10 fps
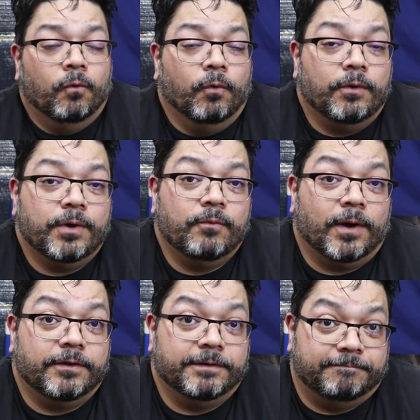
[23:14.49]
What we
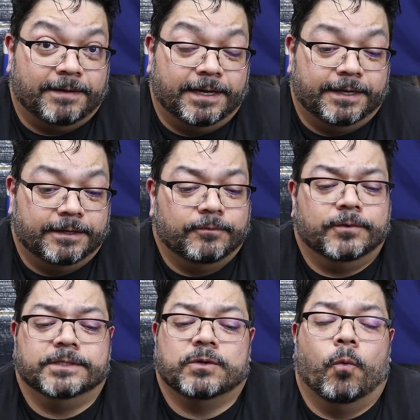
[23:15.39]
wound up finding
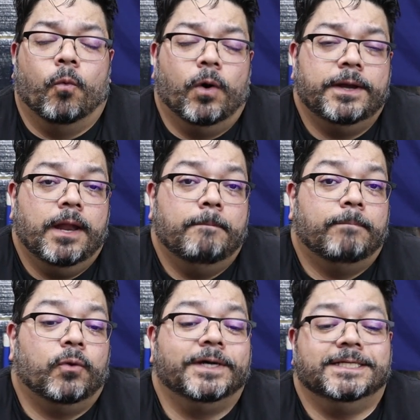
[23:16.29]
was
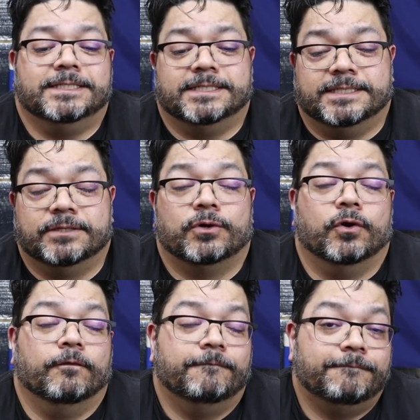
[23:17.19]

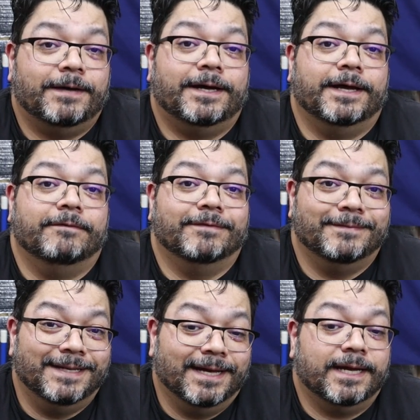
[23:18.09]

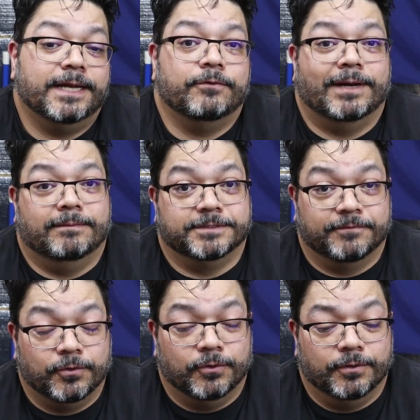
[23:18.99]
1.059 grams
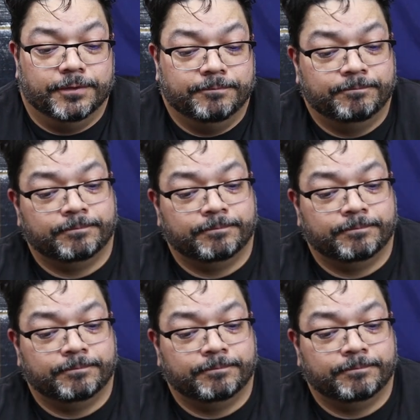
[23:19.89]
of gold.